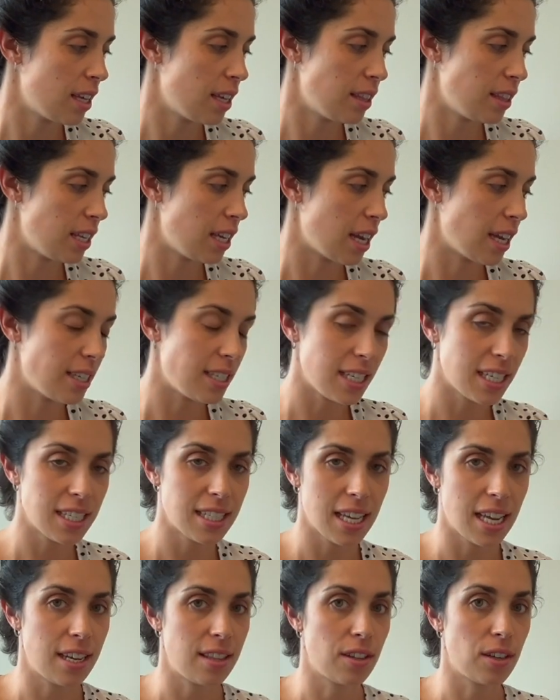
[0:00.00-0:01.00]
idea is
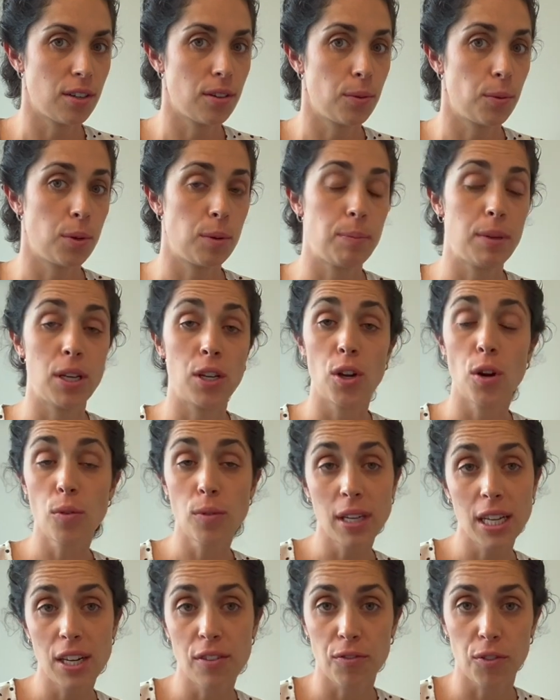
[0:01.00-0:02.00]
that there would be no
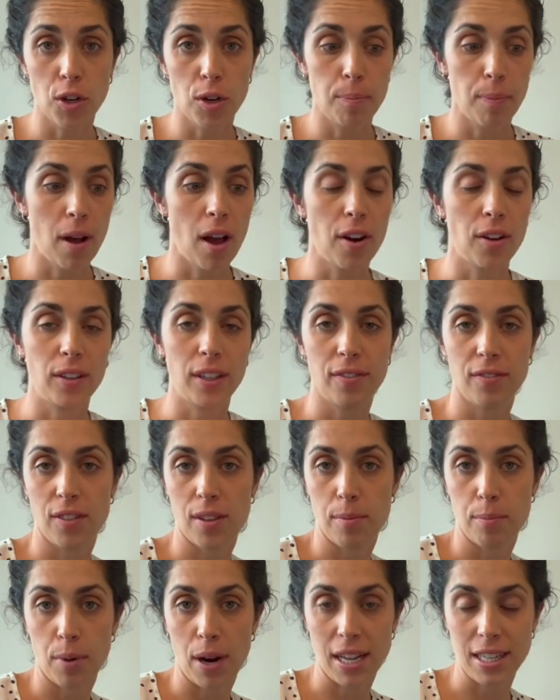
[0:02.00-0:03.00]
need for a bottle if
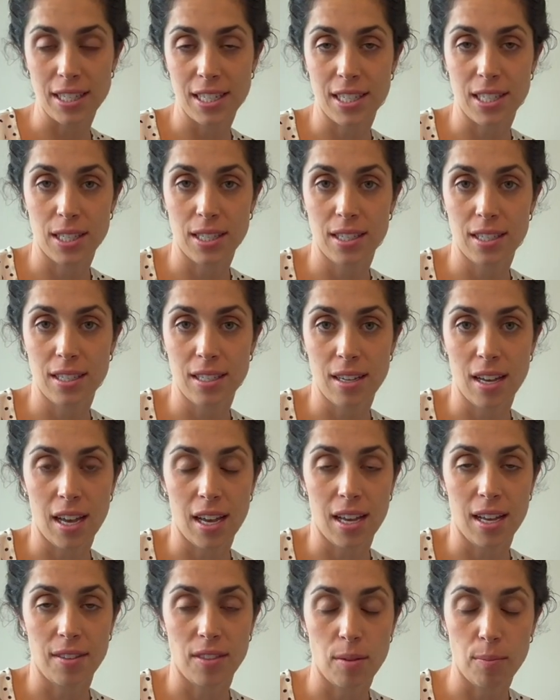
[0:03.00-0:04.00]

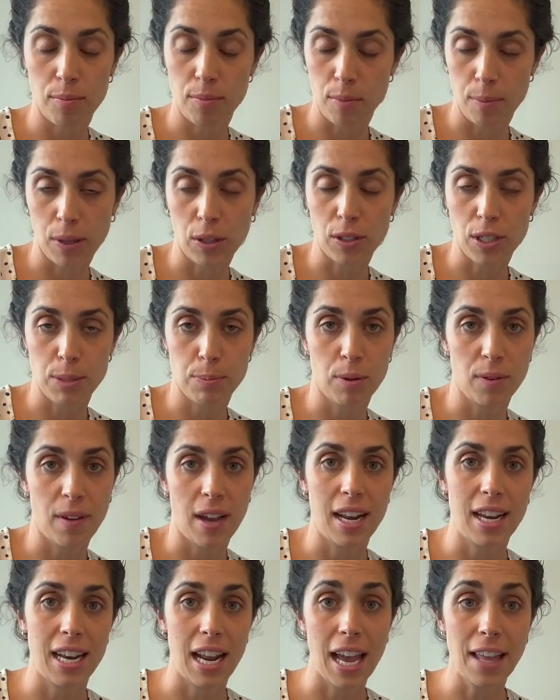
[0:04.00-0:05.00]
the milk is
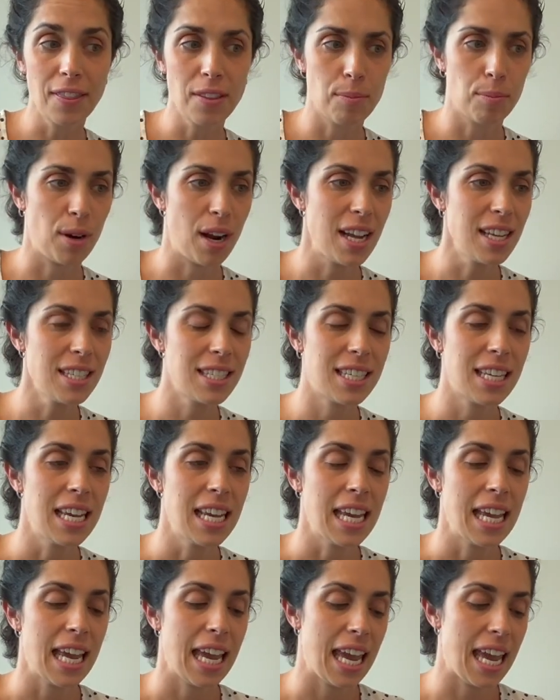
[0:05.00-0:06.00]
provided at the breast,
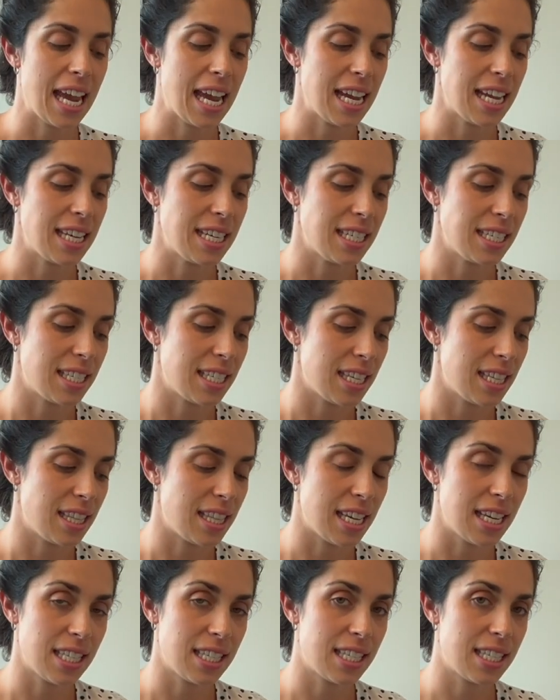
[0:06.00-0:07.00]
and
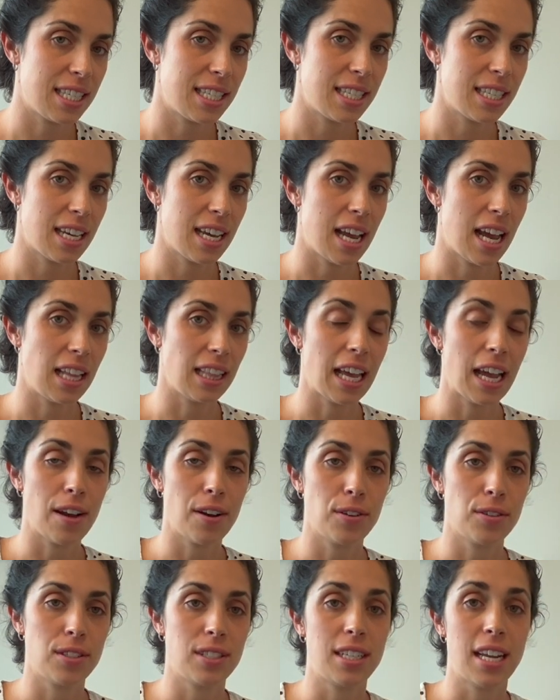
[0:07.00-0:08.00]
this
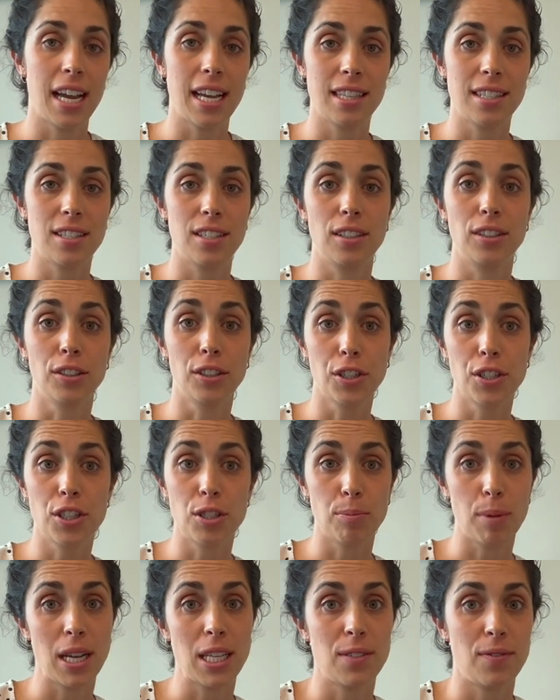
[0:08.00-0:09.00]
allows dads to learn to
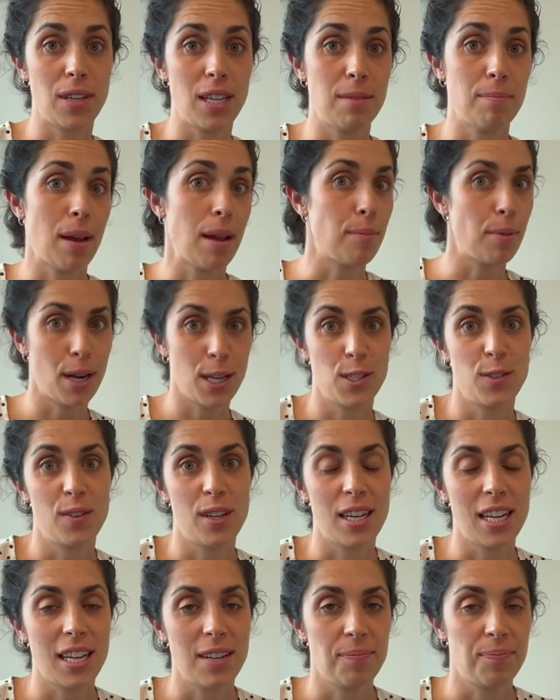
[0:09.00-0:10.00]
breastfeed by
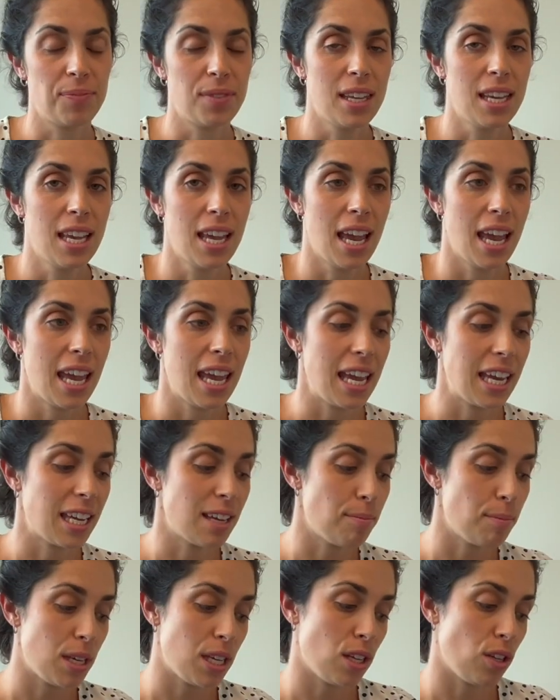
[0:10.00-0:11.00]
breastfeeding. It
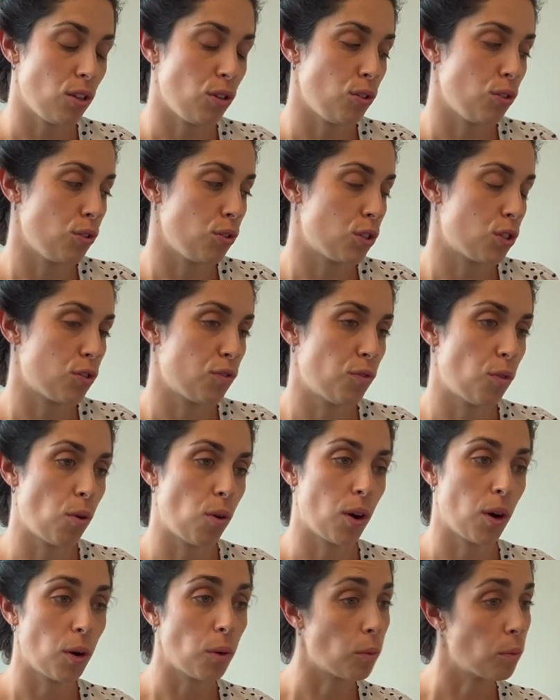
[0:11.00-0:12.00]
can be used
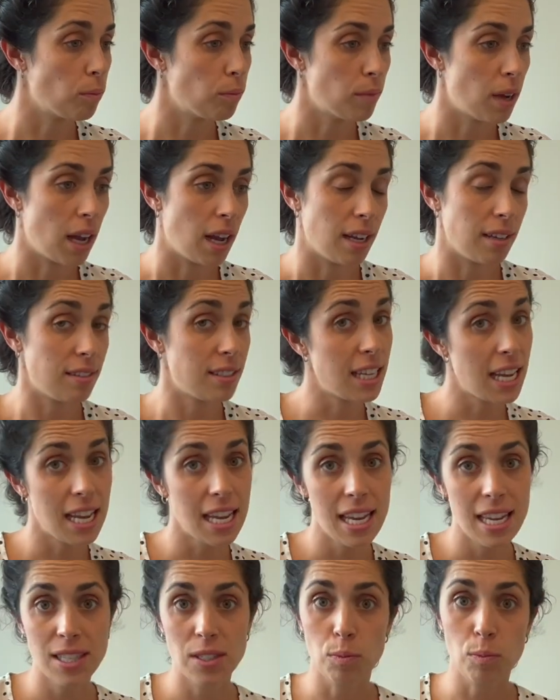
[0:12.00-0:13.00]
for
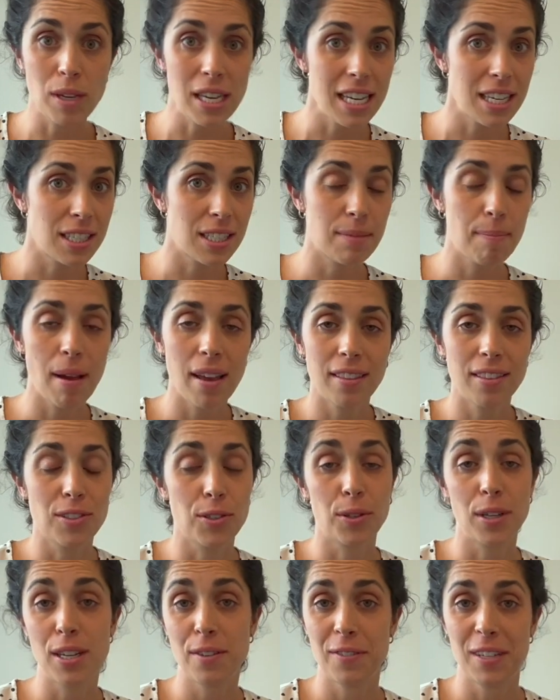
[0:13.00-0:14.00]
days, weeks, months,
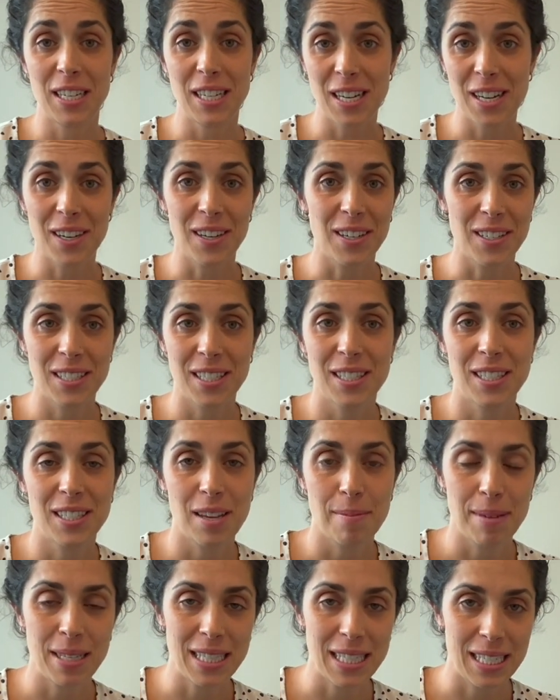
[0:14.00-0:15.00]
or even years in
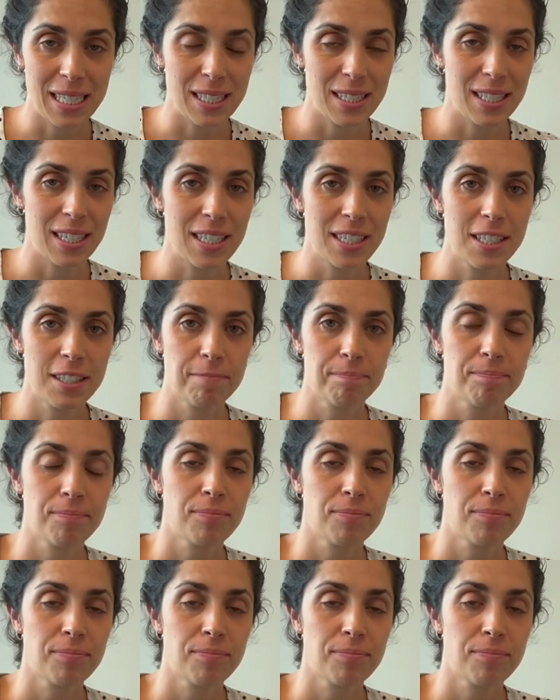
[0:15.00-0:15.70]
some instances.